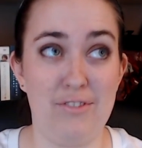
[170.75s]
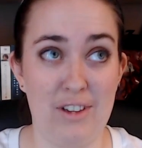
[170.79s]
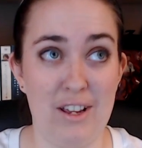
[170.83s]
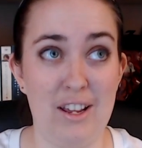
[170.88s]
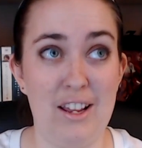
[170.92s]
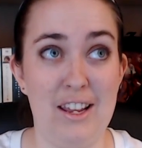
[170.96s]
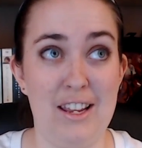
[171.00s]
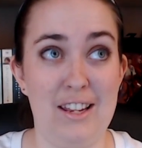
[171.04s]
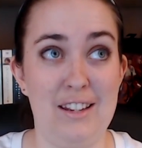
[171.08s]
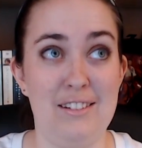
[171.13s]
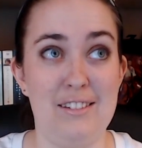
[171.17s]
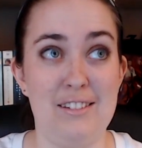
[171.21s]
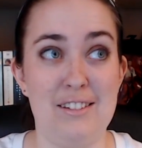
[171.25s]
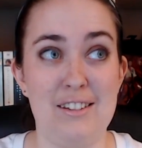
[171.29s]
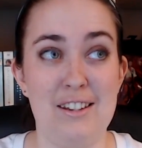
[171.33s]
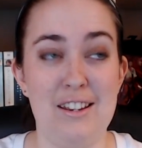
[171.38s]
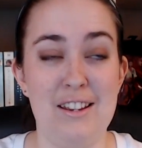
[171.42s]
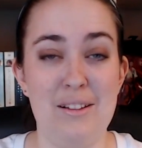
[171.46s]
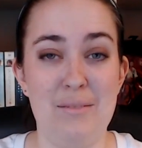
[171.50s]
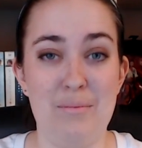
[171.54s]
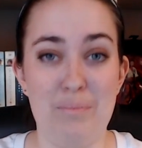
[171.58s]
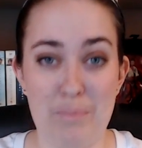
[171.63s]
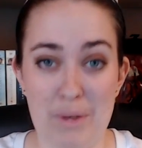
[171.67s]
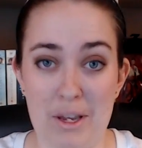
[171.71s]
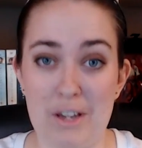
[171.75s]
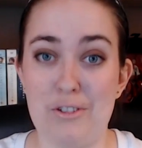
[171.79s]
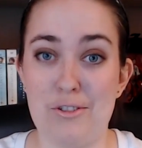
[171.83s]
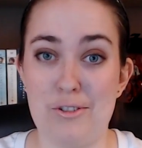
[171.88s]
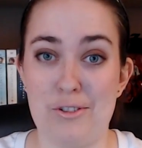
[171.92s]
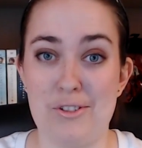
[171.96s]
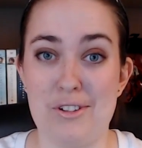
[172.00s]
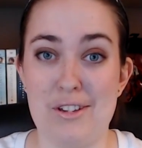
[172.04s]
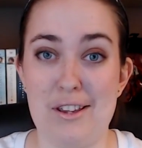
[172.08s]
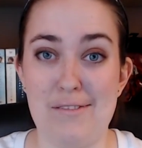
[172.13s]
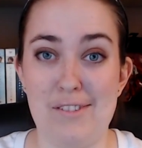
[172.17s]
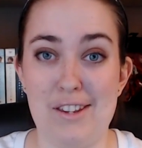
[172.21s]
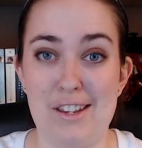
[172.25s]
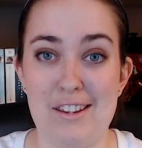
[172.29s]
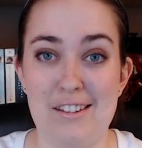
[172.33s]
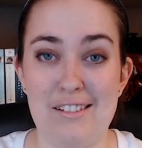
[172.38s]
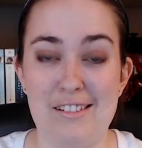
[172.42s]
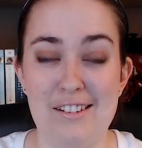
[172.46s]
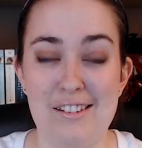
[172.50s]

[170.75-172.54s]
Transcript: find pictures of it